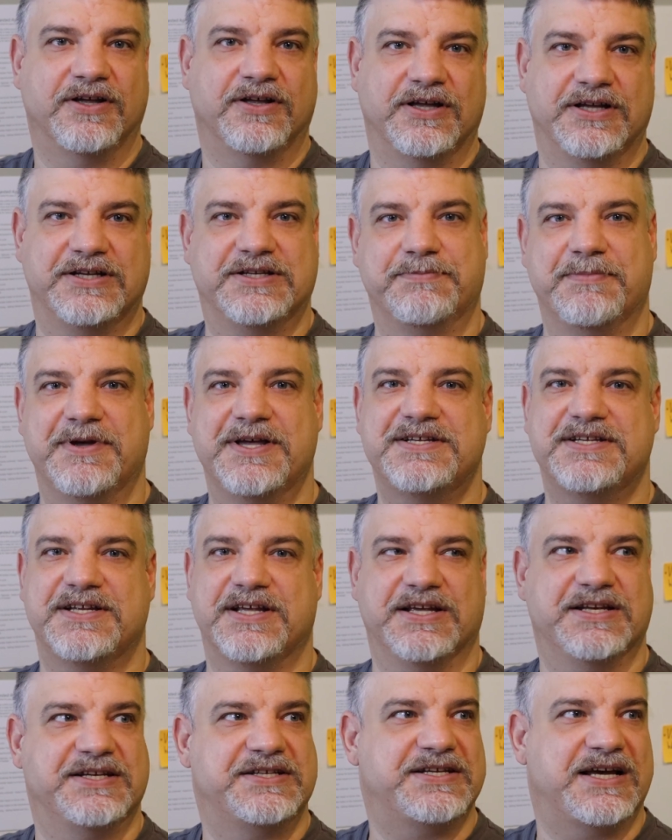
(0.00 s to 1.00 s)
It's amazing
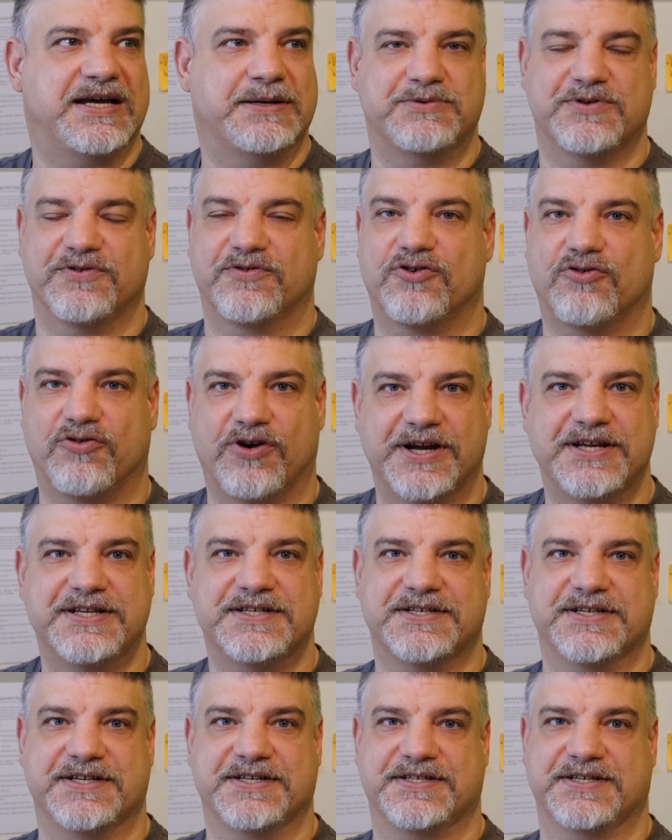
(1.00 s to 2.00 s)
in times of
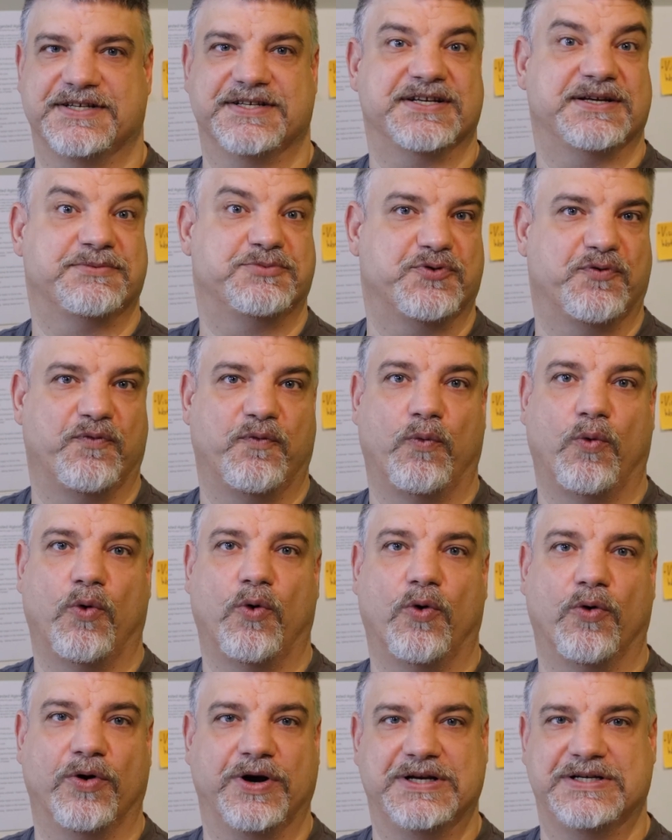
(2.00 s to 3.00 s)
crisis, in times of
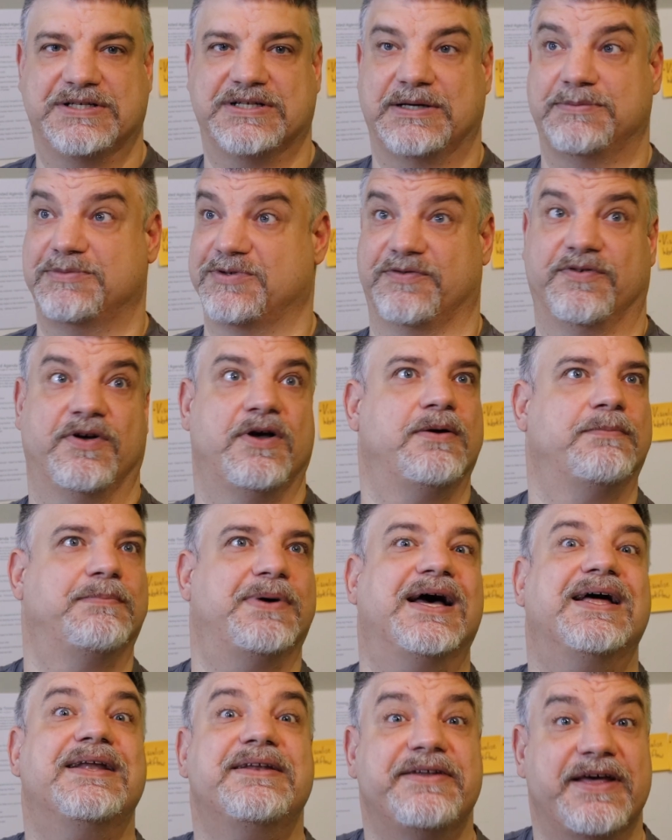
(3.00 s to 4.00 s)
war, in times of
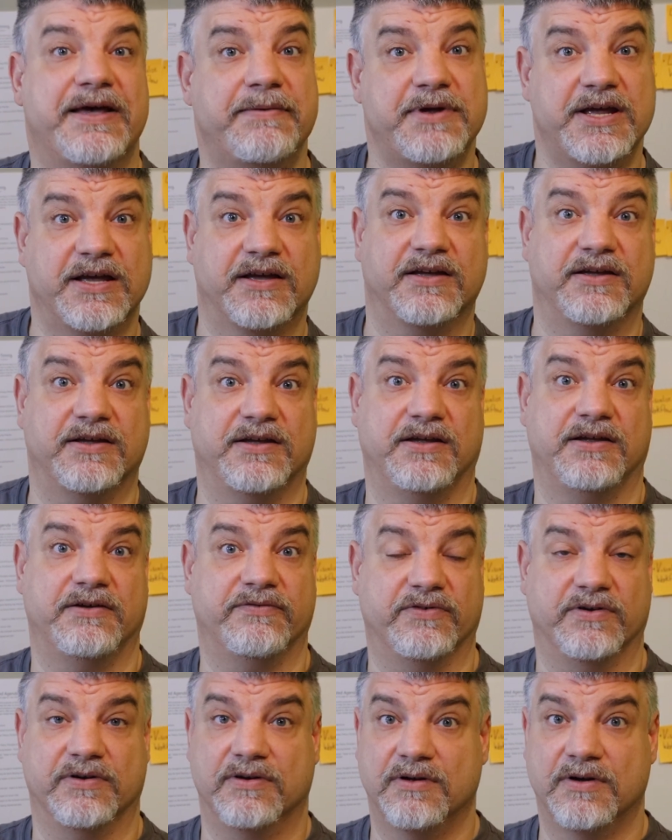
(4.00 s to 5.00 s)
pandemic
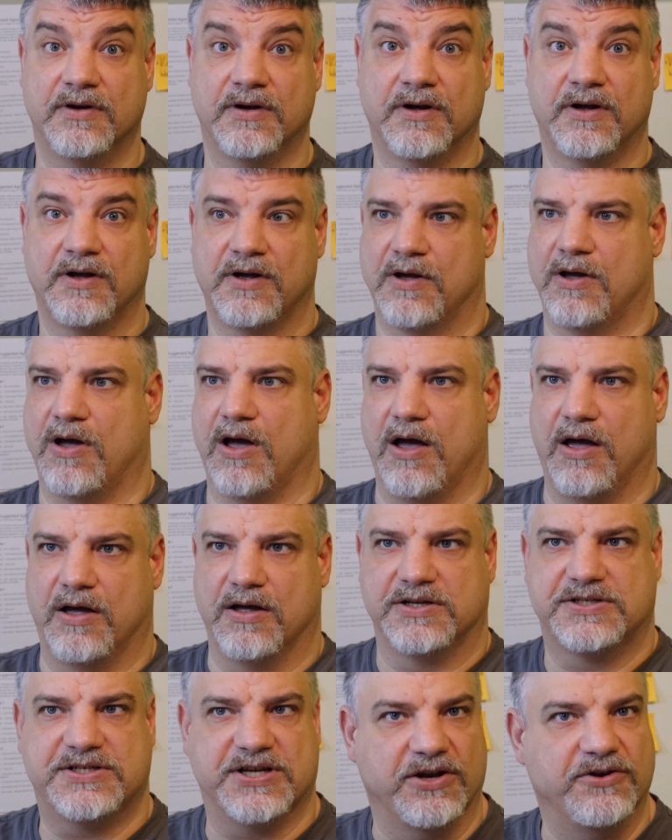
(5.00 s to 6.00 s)
even,
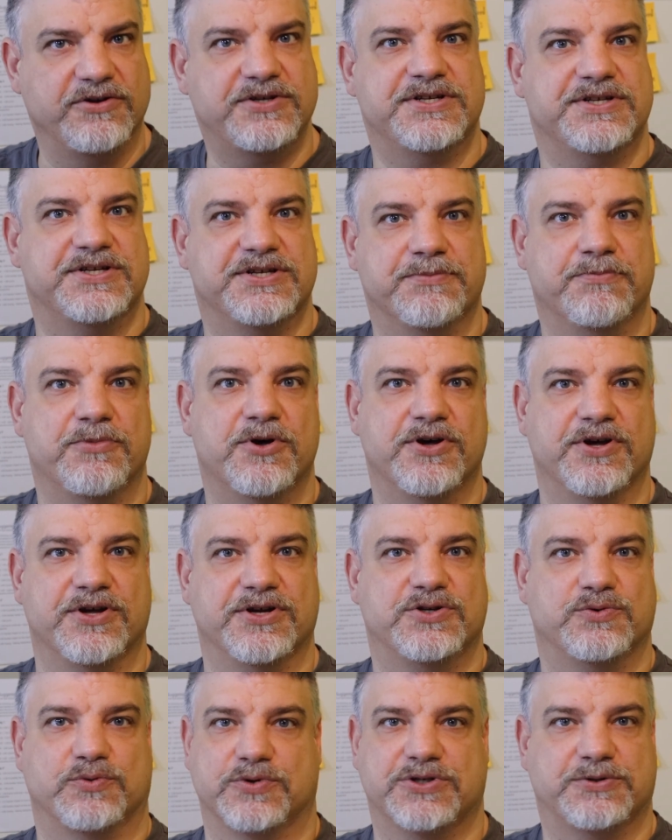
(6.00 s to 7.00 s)
solutions
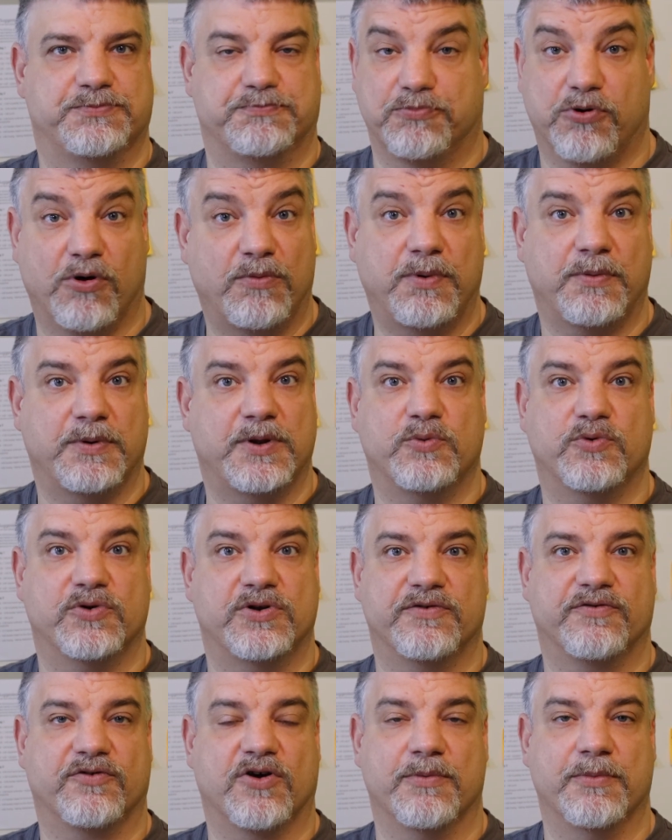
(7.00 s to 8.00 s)
emerge which probably
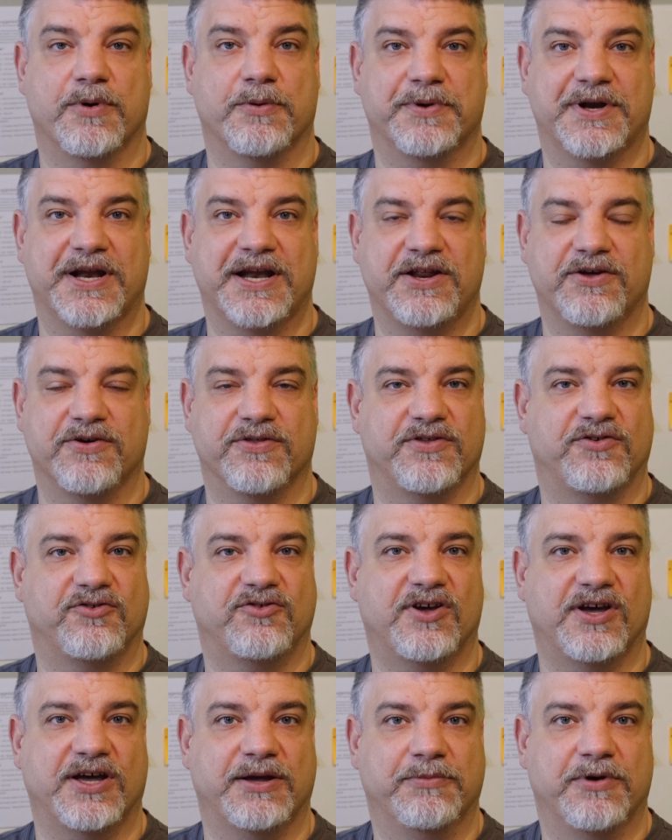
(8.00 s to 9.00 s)
wouldn't have come up at any other
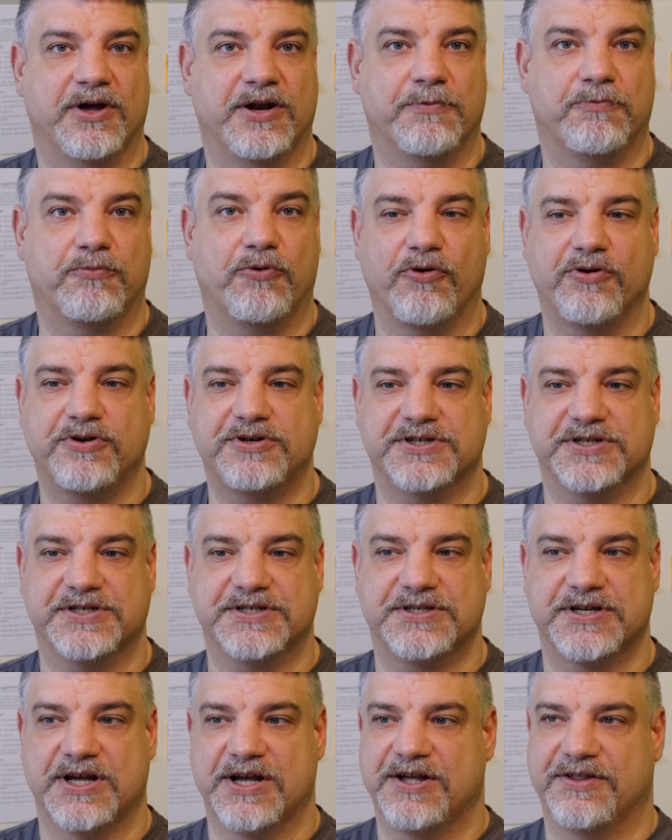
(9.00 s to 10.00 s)
time, and
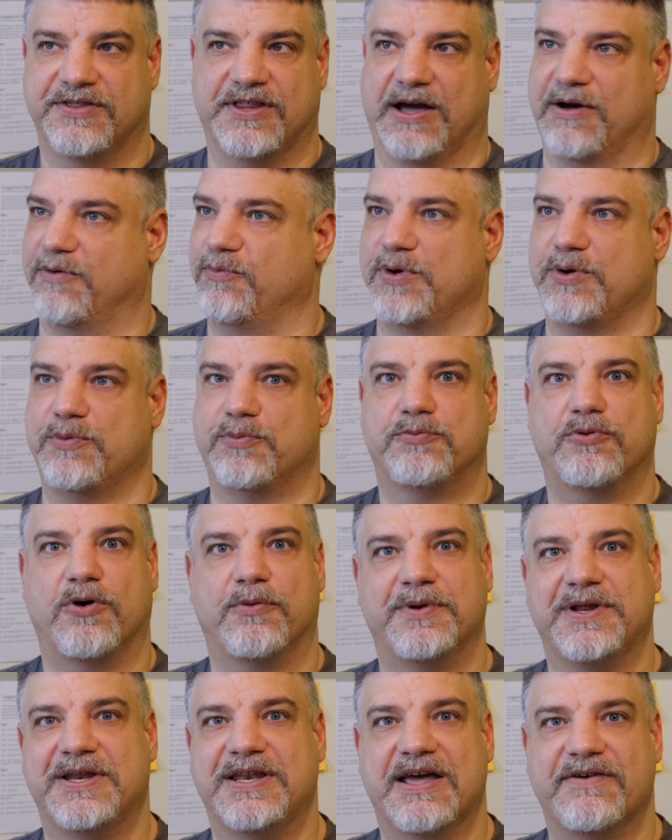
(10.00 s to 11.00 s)
approaches that we
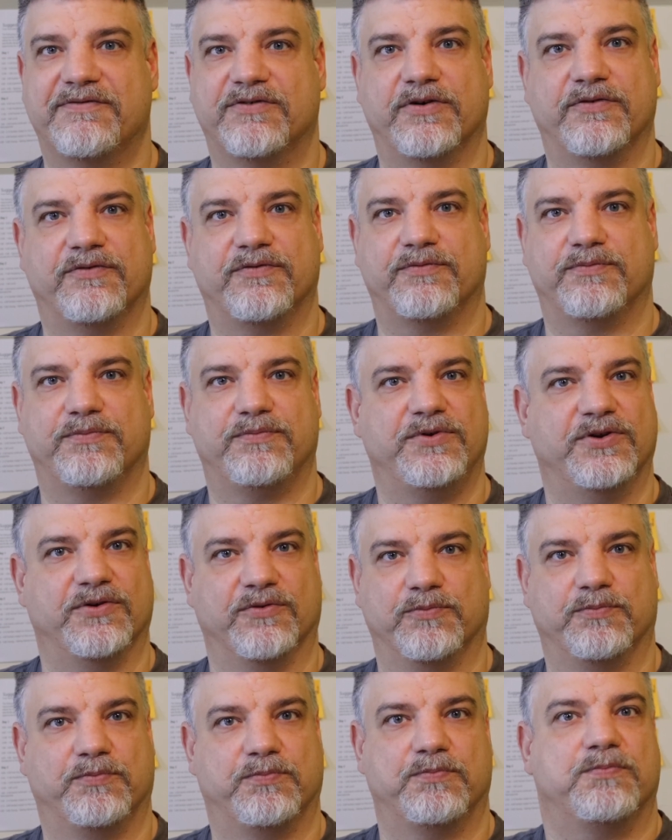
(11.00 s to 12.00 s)
probably never have,
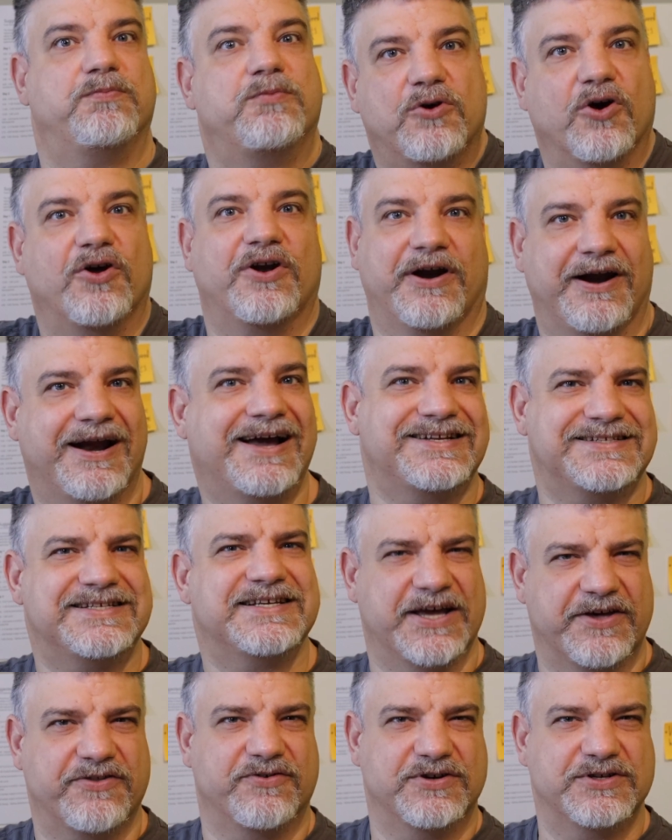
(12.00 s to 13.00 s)
got our act
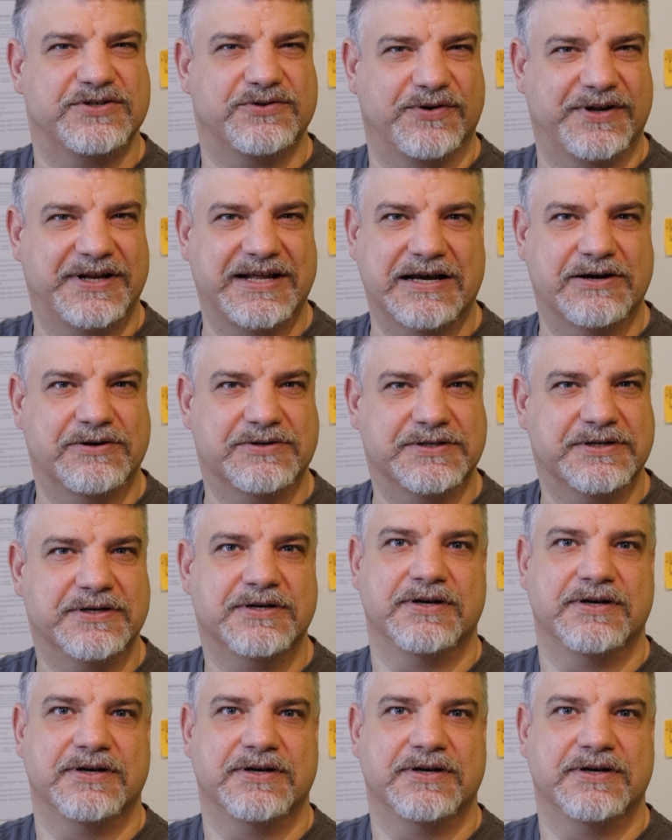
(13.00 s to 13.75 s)
together and sorted out,